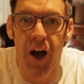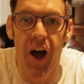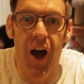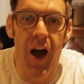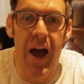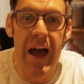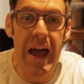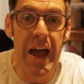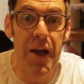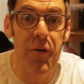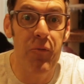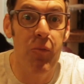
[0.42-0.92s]

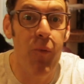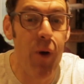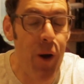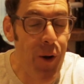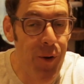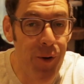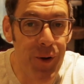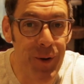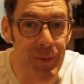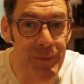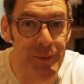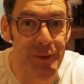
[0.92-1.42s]
Hi and
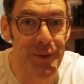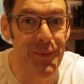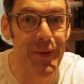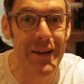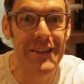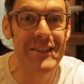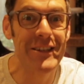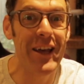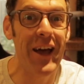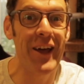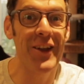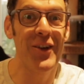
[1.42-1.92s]
welcome to my
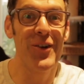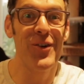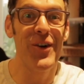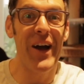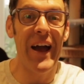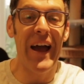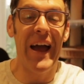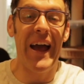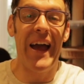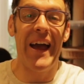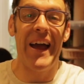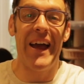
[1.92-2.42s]
channel,
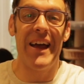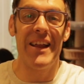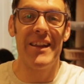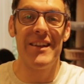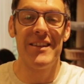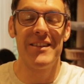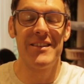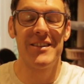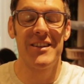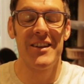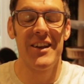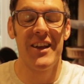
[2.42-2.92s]

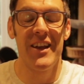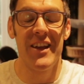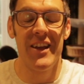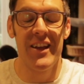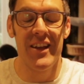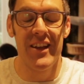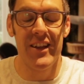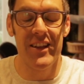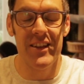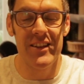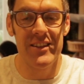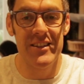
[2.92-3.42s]
and
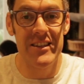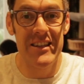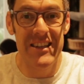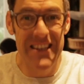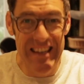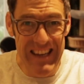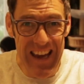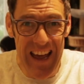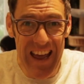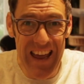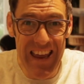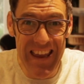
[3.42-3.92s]

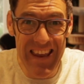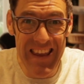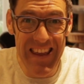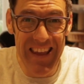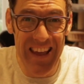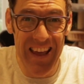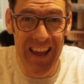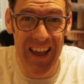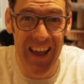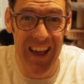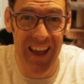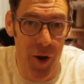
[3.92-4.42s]

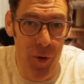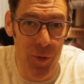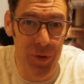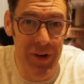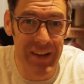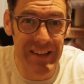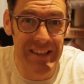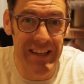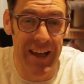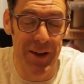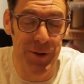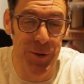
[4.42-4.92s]
today I
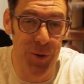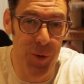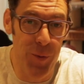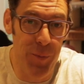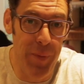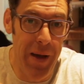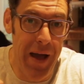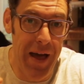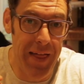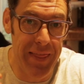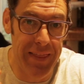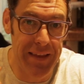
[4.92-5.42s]
want to tell you
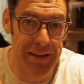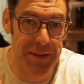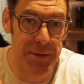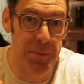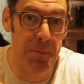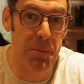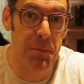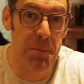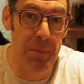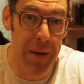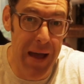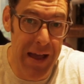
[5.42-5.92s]
about this
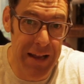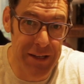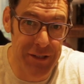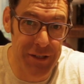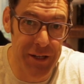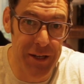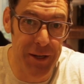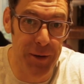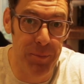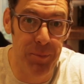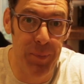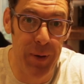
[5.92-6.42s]

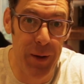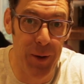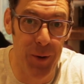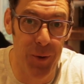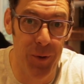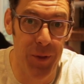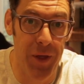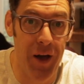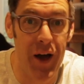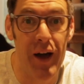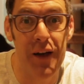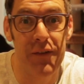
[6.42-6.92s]
magic
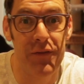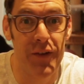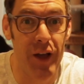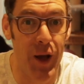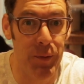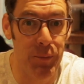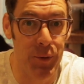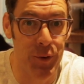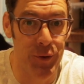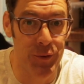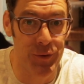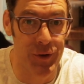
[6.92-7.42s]
pill that I've
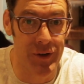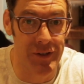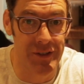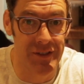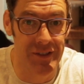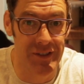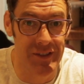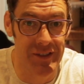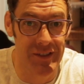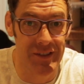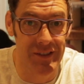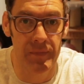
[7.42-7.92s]
come
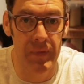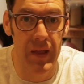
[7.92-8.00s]
across.